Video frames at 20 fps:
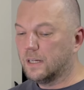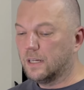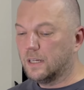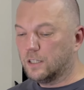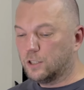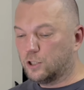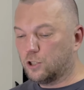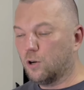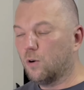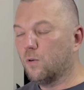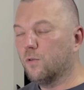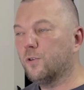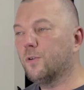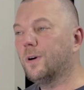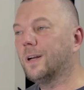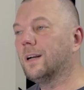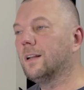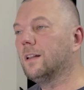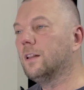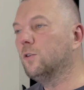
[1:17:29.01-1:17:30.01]
So you're
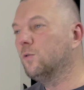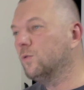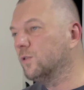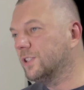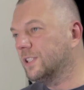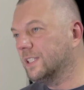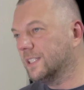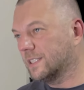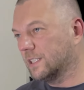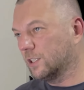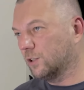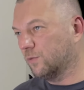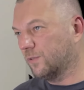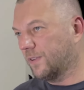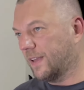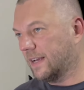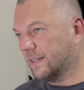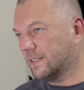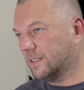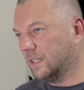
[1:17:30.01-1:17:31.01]
going to lose these
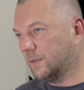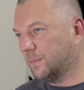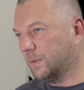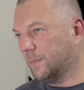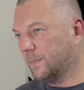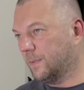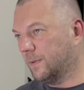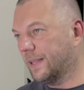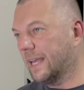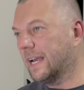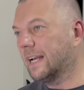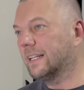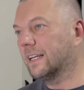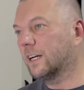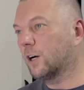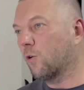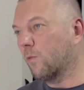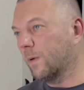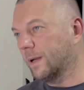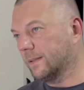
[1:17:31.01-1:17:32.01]
enthusiastic people. They're going to
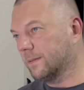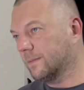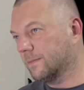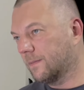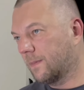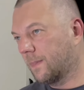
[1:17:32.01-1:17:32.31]
quit.